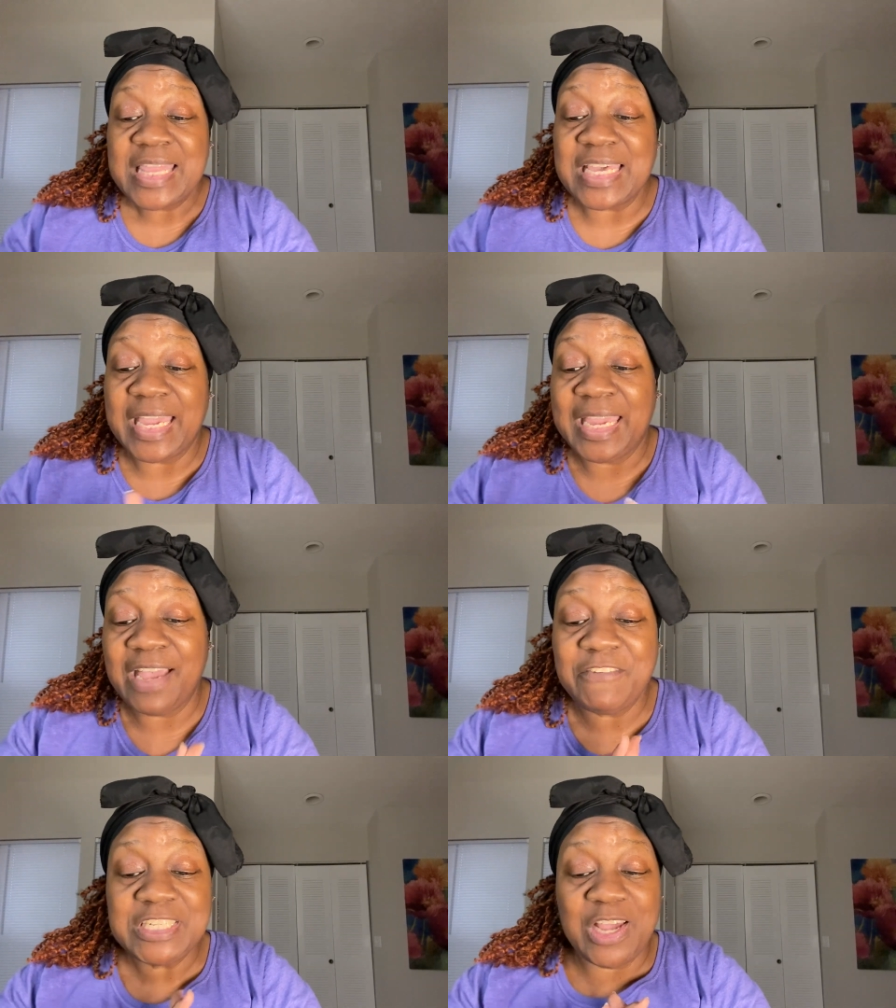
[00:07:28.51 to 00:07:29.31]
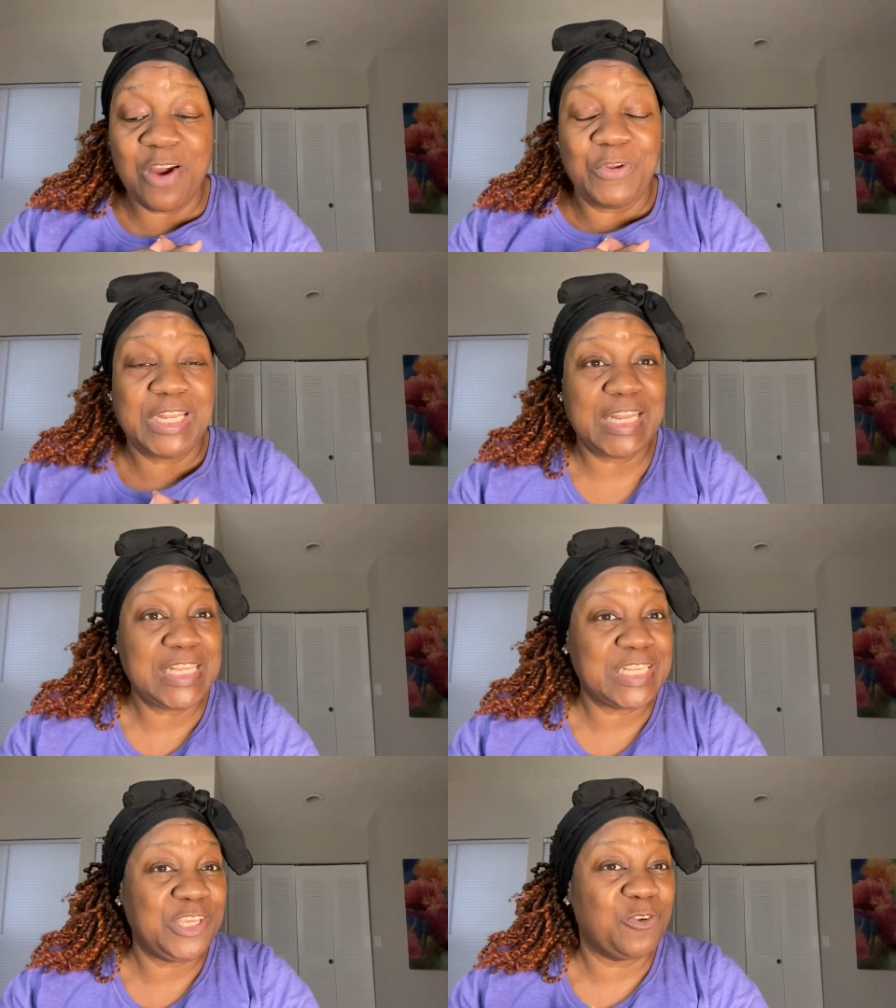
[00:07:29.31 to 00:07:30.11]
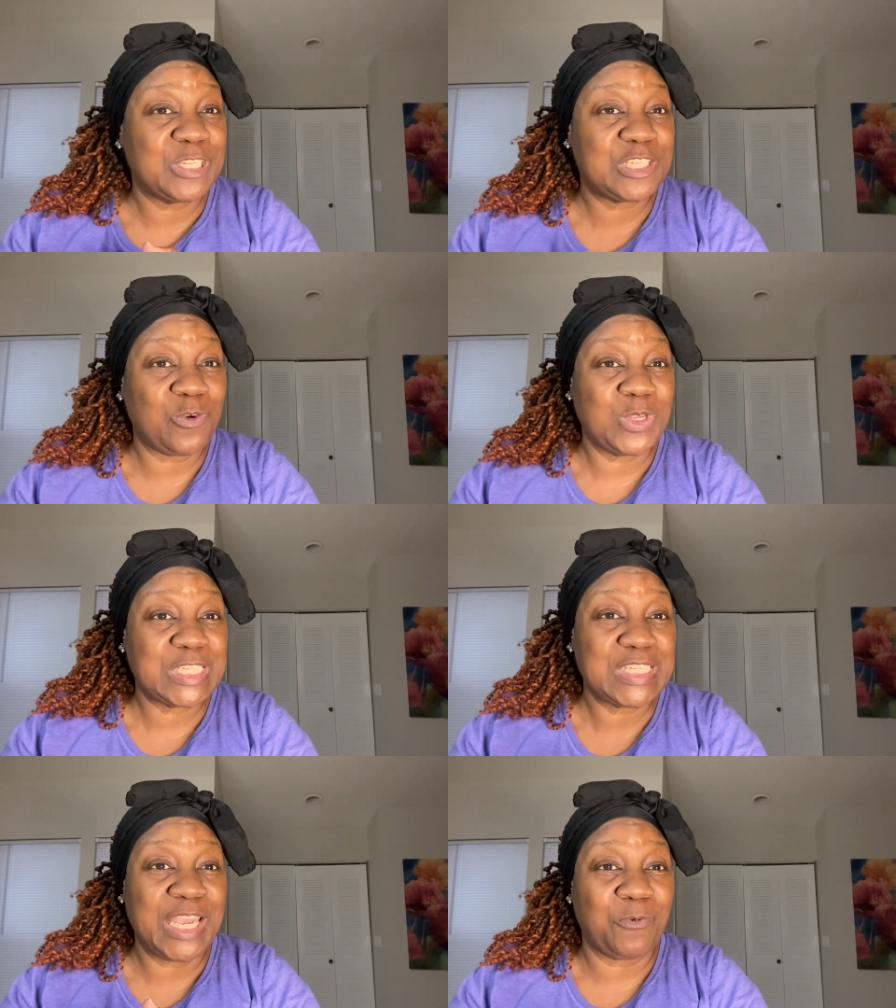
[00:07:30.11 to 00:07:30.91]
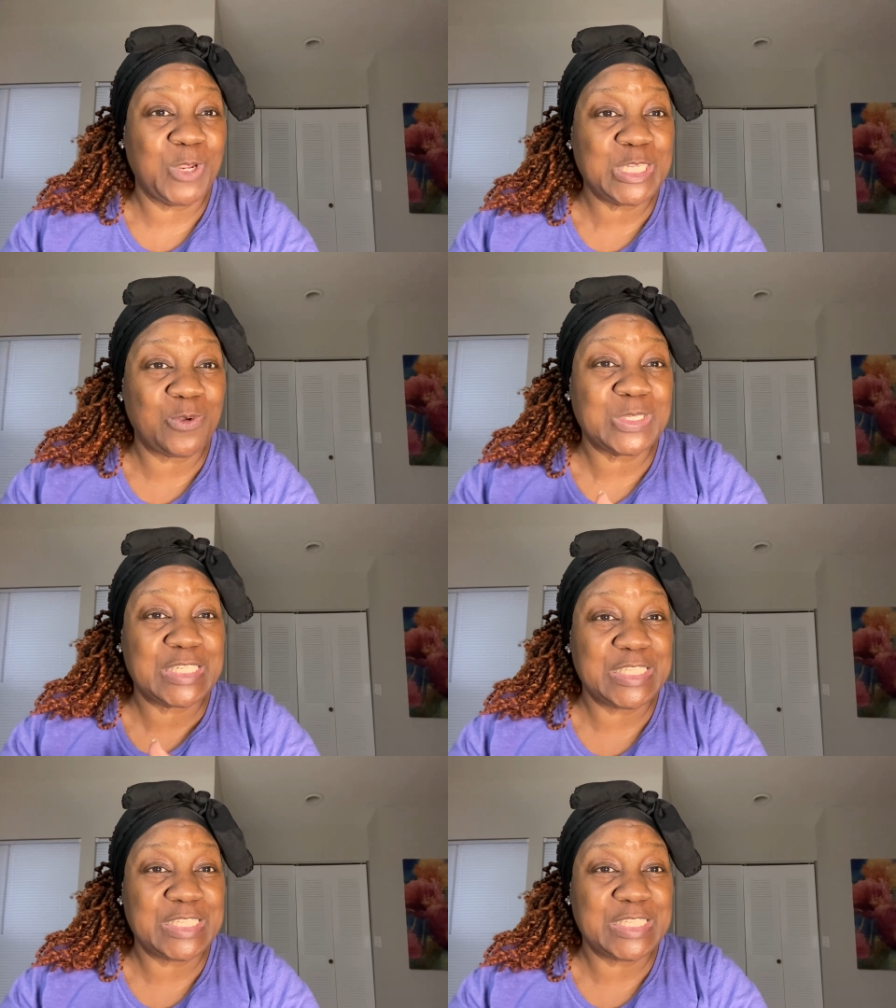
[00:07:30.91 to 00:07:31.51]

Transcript: The heavens are releasing your sources and resources,